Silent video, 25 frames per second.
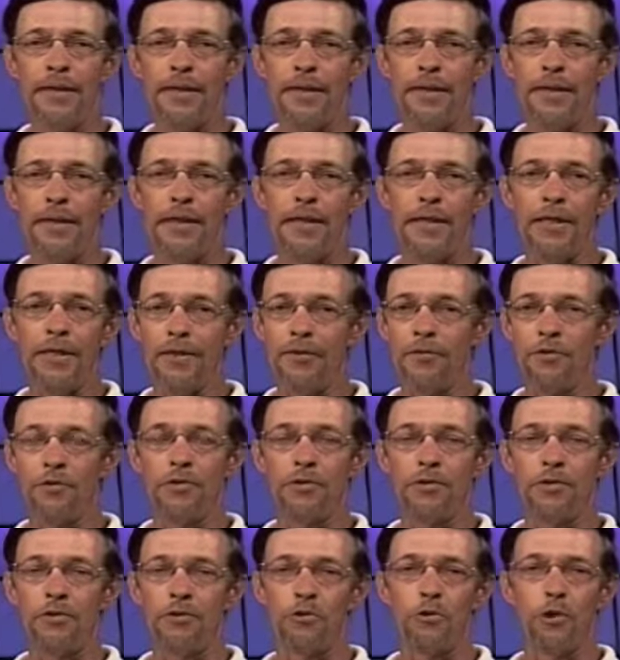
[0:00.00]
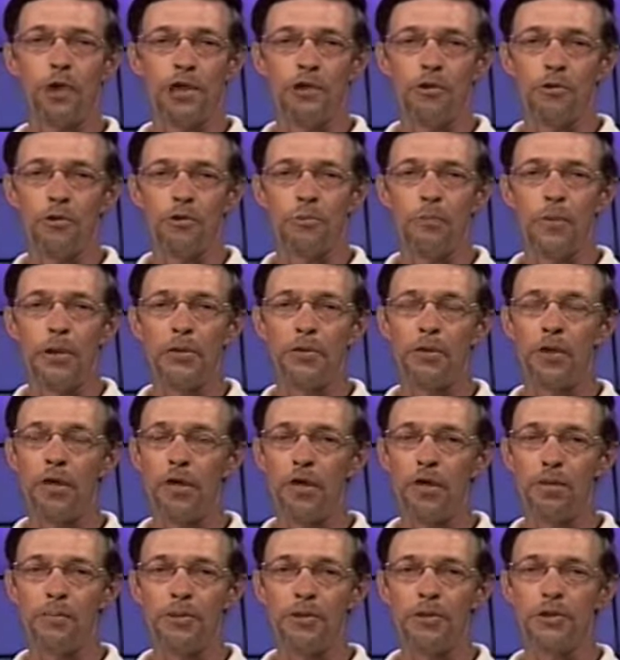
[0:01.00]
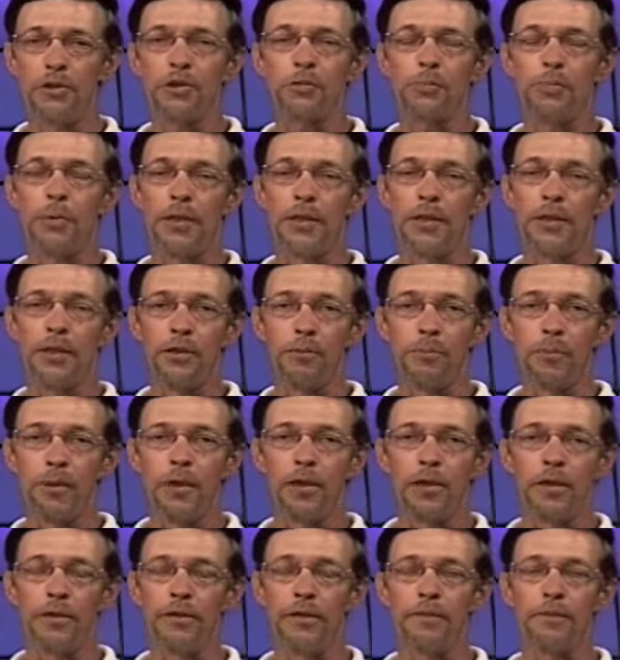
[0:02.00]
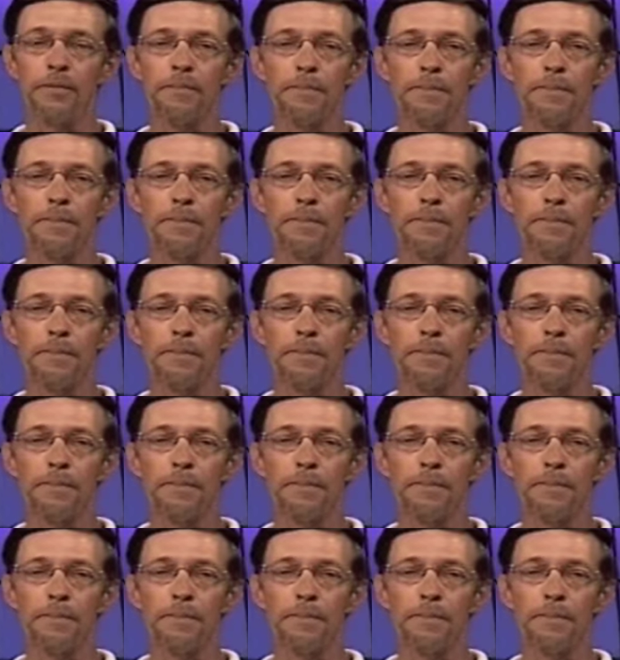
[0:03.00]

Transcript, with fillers: and to trailer their boat home, and they're spreading the product.